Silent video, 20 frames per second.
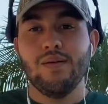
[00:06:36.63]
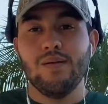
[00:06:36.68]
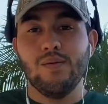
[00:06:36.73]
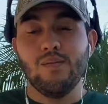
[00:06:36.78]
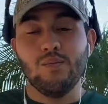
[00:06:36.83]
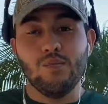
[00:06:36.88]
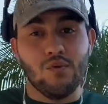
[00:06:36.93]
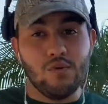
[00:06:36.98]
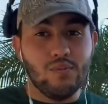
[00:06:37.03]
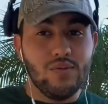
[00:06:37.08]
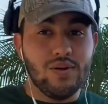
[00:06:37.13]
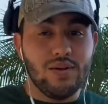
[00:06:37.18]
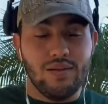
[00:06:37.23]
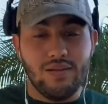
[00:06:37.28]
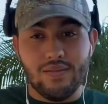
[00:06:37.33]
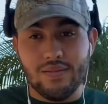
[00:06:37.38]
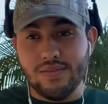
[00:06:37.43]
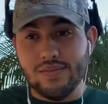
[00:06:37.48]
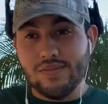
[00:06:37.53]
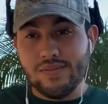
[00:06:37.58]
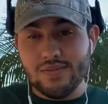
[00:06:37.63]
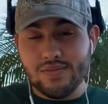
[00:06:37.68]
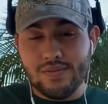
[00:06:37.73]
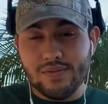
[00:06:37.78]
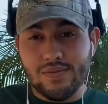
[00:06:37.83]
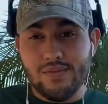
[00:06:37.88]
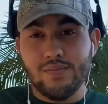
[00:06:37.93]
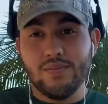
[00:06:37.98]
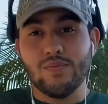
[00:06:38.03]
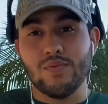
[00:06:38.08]
more money in the
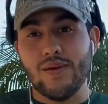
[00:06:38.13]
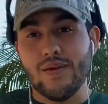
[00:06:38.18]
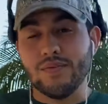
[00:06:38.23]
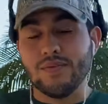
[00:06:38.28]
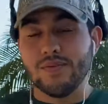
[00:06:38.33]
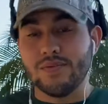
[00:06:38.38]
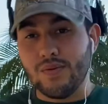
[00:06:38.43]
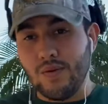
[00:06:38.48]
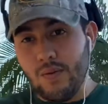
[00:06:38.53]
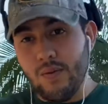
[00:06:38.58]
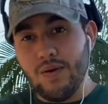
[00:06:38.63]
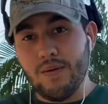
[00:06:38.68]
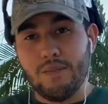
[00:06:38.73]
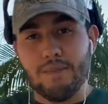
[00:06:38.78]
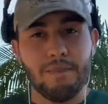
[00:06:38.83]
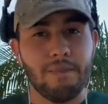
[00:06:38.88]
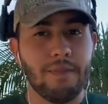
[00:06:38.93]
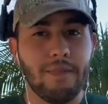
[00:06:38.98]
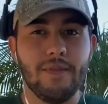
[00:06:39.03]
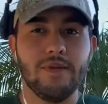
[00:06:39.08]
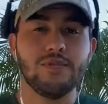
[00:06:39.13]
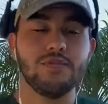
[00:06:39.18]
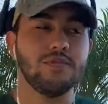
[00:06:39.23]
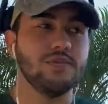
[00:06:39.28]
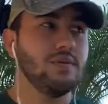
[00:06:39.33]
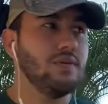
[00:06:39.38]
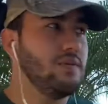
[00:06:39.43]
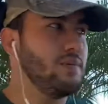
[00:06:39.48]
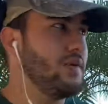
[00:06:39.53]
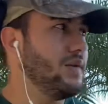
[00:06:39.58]
system, prices go up. That's just
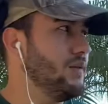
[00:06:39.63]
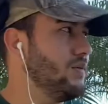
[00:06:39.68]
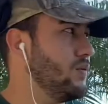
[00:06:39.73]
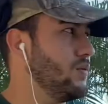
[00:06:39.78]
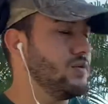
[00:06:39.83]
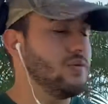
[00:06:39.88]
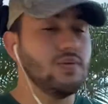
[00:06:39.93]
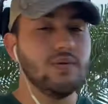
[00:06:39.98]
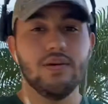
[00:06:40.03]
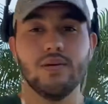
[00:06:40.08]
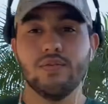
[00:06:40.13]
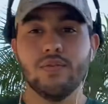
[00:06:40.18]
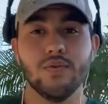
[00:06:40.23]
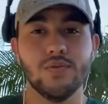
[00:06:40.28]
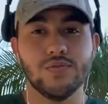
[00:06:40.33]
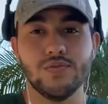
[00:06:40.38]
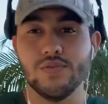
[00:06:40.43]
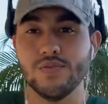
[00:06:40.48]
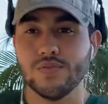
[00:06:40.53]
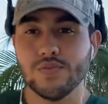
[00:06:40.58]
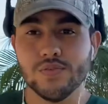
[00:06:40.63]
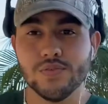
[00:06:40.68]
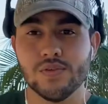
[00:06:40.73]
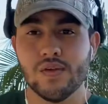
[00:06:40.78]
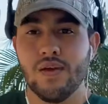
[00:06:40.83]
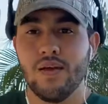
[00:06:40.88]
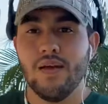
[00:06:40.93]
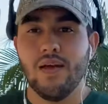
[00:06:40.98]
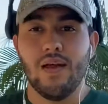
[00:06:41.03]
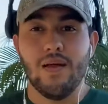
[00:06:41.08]
it, man. Once you get those users
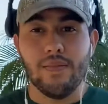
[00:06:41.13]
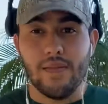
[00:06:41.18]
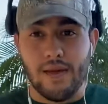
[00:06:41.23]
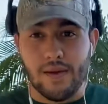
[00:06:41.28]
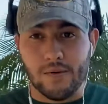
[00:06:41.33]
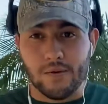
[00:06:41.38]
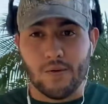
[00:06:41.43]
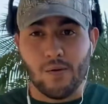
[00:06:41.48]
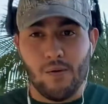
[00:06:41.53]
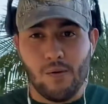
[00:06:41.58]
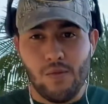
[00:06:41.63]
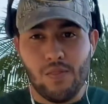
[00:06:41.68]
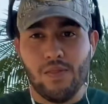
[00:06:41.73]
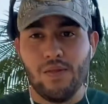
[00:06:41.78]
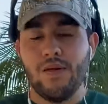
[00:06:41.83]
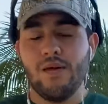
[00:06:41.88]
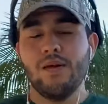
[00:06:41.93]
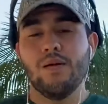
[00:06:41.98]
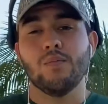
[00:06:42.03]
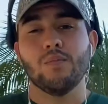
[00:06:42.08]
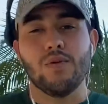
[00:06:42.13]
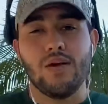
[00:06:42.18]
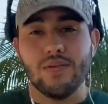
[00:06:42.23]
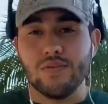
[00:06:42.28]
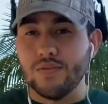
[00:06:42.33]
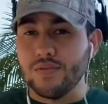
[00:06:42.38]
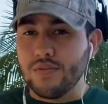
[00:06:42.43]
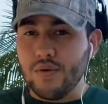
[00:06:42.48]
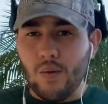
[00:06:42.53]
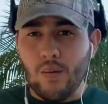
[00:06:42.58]
and that growth,
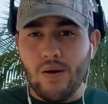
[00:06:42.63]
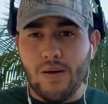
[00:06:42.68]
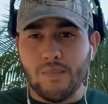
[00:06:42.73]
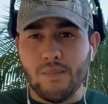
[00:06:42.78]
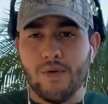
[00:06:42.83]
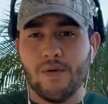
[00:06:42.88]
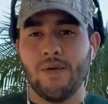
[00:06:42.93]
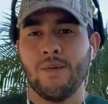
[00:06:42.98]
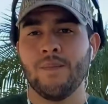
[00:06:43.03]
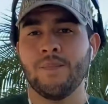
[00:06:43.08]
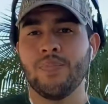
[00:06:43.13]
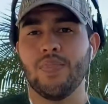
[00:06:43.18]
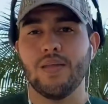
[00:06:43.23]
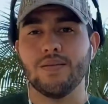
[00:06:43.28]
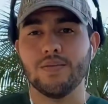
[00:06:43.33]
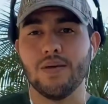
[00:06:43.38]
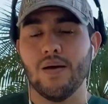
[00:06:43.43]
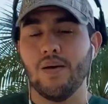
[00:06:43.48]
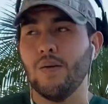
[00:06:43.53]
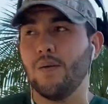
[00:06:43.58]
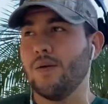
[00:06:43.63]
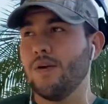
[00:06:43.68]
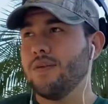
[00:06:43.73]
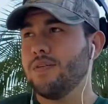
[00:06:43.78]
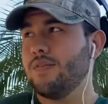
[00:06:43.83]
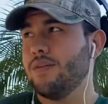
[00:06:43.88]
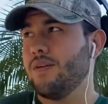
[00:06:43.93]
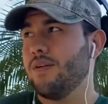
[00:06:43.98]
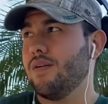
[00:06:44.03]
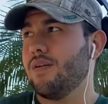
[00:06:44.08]
prices go up. That's how it works
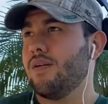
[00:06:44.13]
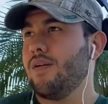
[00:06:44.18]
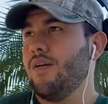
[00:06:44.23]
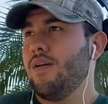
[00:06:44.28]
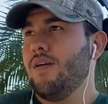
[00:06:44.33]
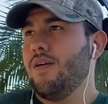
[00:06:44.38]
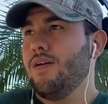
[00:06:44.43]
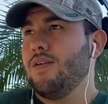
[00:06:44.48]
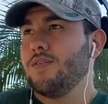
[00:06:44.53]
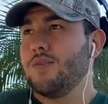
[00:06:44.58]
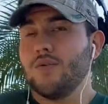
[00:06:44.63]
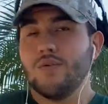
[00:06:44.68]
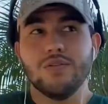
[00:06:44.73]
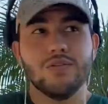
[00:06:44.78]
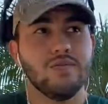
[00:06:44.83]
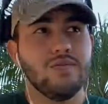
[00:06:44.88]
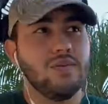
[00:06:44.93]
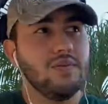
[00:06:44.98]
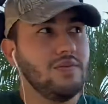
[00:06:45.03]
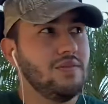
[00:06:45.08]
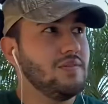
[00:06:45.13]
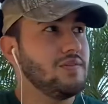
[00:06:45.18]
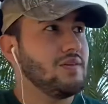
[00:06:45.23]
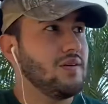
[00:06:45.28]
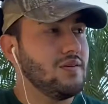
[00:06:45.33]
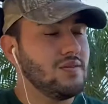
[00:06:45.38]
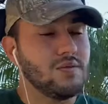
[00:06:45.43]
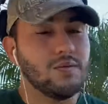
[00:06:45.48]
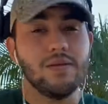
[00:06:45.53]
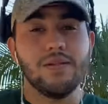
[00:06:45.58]
here. So once Veve
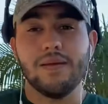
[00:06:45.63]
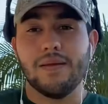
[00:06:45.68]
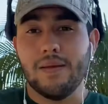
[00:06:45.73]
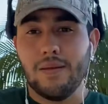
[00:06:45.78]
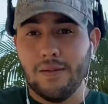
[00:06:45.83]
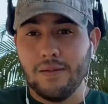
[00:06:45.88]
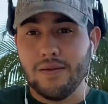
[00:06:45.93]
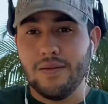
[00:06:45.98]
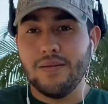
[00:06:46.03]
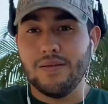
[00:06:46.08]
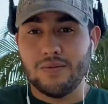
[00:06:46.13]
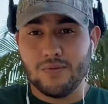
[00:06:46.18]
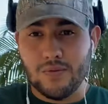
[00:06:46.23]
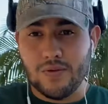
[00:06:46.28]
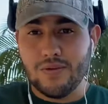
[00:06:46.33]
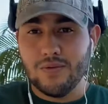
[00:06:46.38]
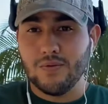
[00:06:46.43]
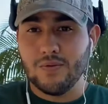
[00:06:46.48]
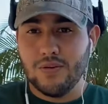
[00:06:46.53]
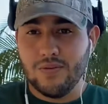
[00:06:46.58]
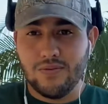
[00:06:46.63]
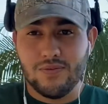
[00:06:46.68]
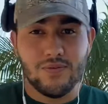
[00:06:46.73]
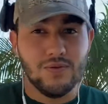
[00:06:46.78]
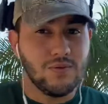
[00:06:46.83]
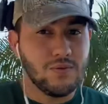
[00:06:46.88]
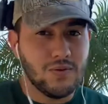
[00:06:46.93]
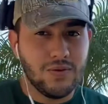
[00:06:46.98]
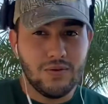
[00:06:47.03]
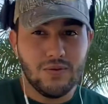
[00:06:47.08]
starts really killing it in 2022,
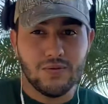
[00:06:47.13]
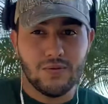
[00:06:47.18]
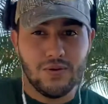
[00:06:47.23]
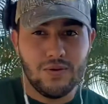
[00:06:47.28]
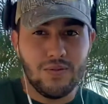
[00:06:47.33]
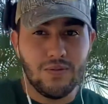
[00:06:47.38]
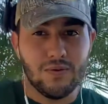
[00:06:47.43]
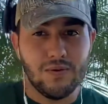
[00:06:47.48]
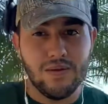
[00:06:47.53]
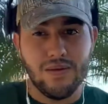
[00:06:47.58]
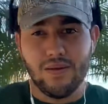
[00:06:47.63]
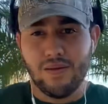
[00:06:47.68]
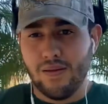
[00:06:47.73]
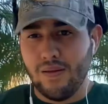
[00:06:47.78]
2023,